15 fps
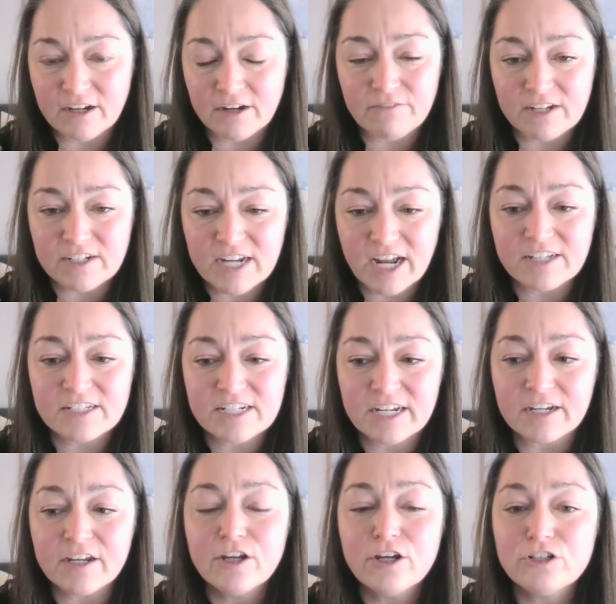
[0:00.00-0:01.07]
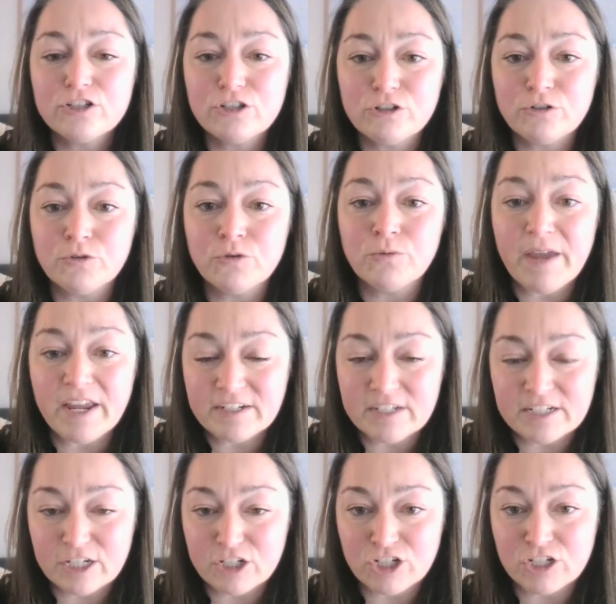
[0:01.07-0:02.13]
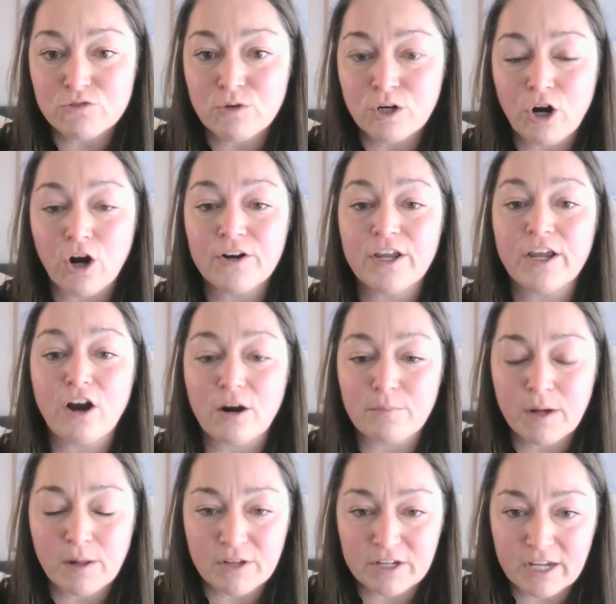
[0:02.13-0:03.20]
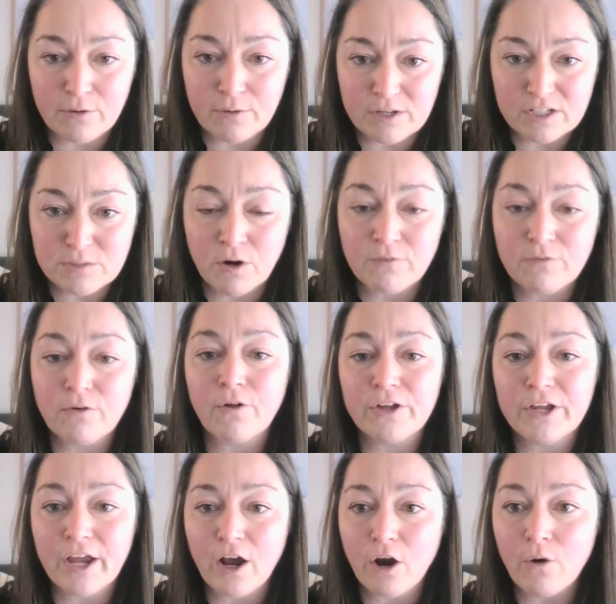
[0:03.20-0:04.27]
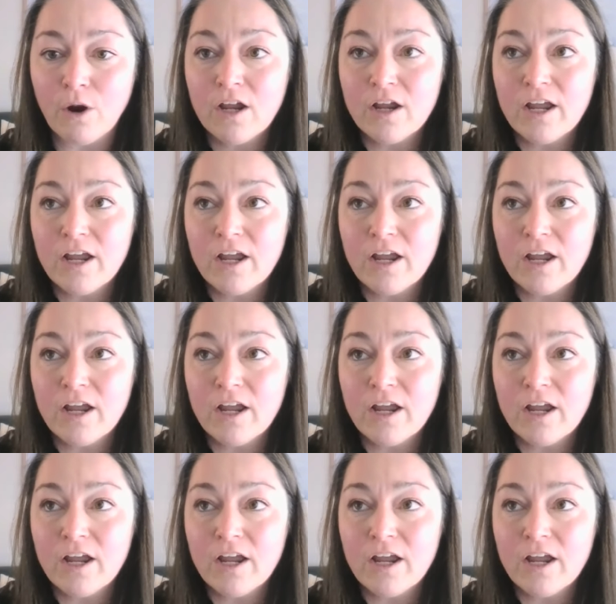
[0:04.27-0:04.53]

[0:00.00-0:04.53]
They're fantastic to make decisions regarding our public equities portfolio,